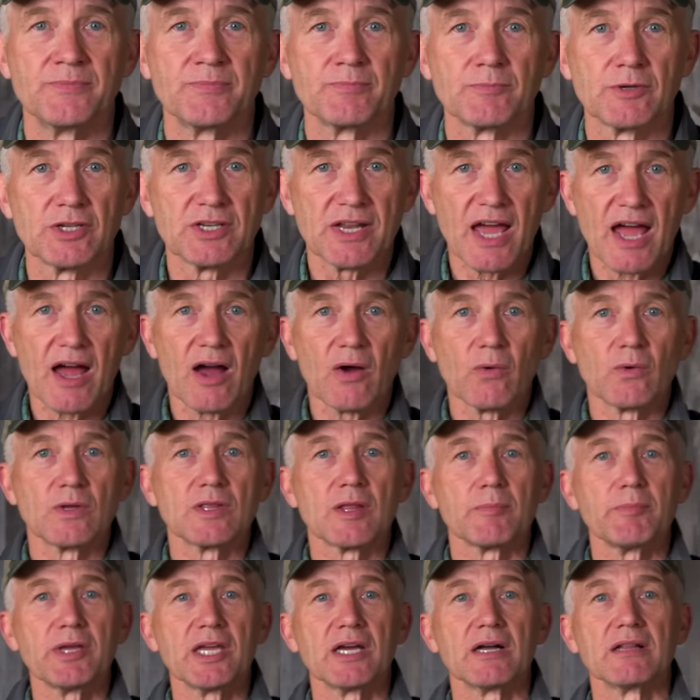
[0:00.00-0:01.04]
But now in
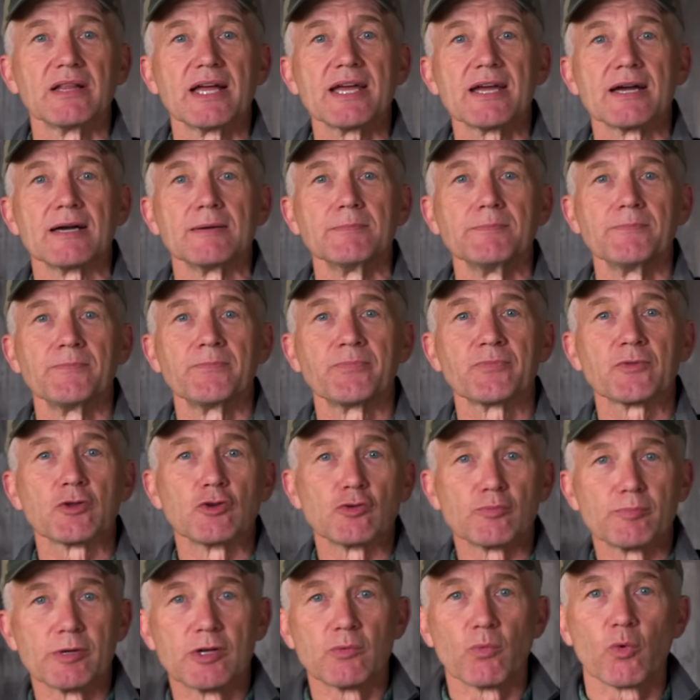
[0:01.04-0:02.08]
the BLM,
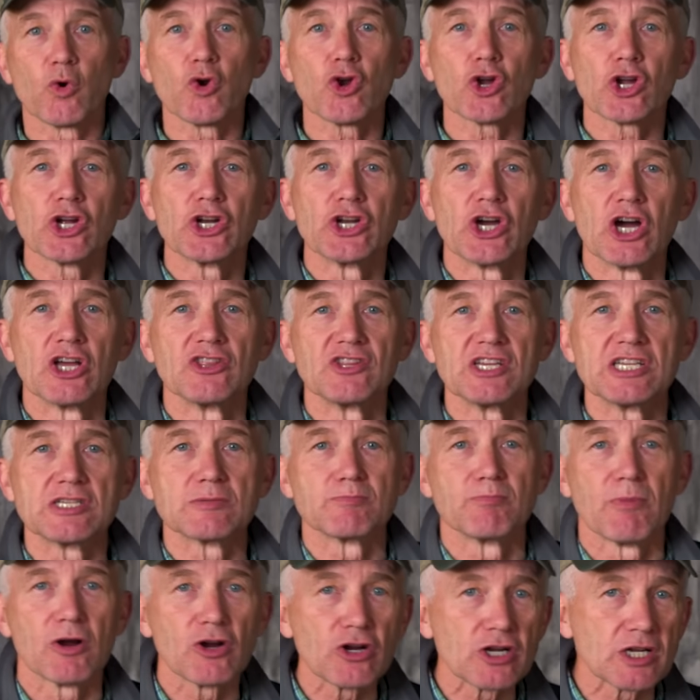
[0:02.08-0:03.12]
who's been working on these
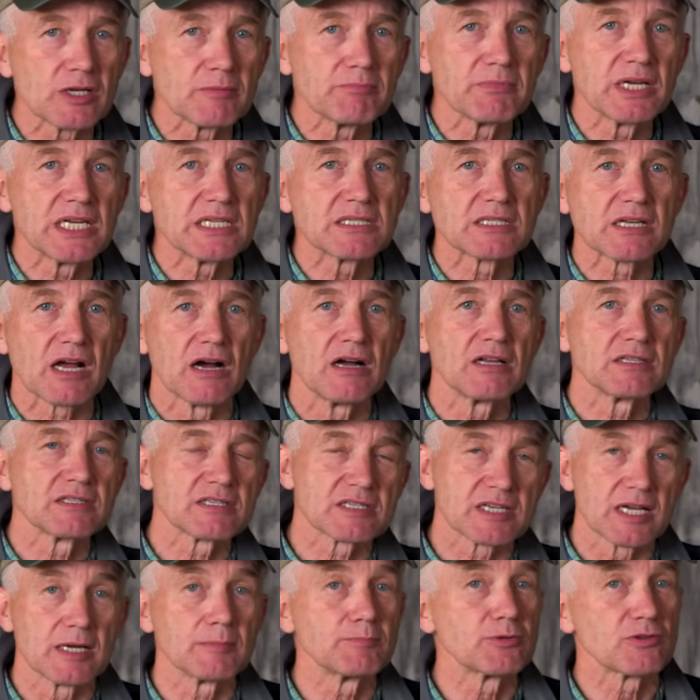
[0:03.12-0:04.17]
market-based
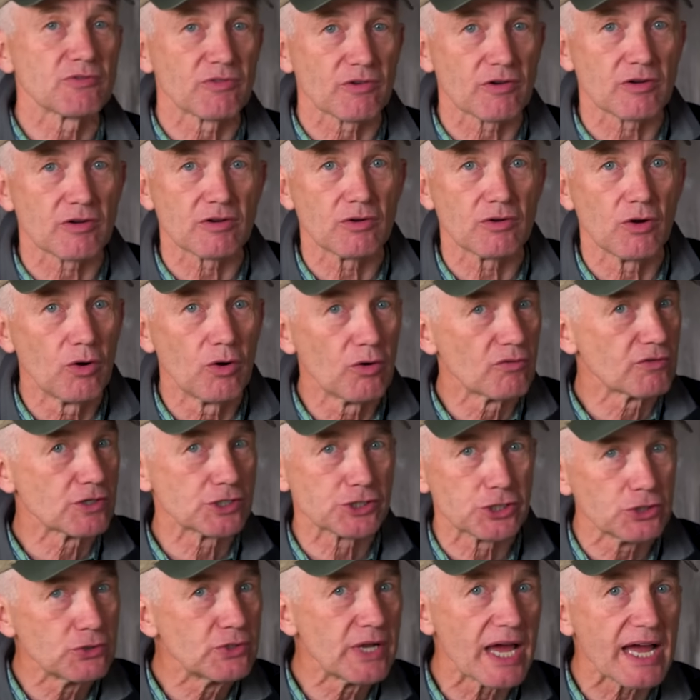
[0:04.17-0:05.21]
concepts for over
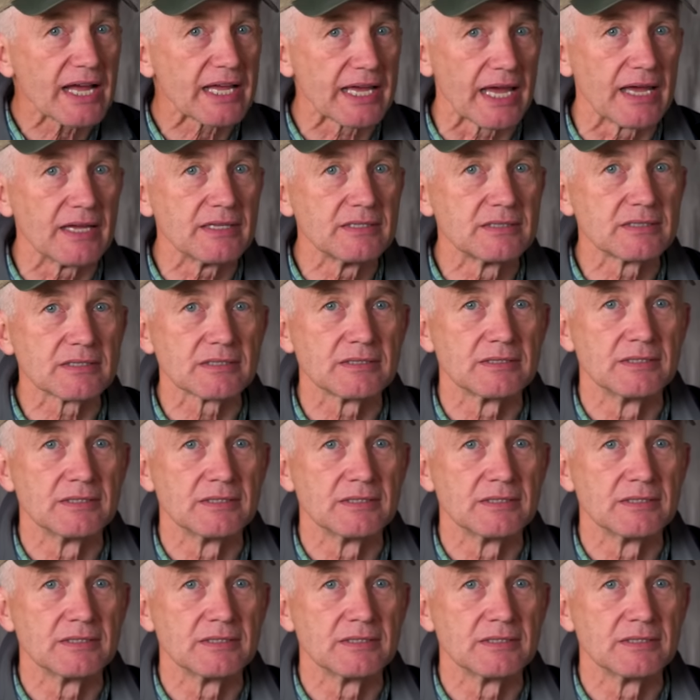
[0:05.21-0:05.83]
two decades,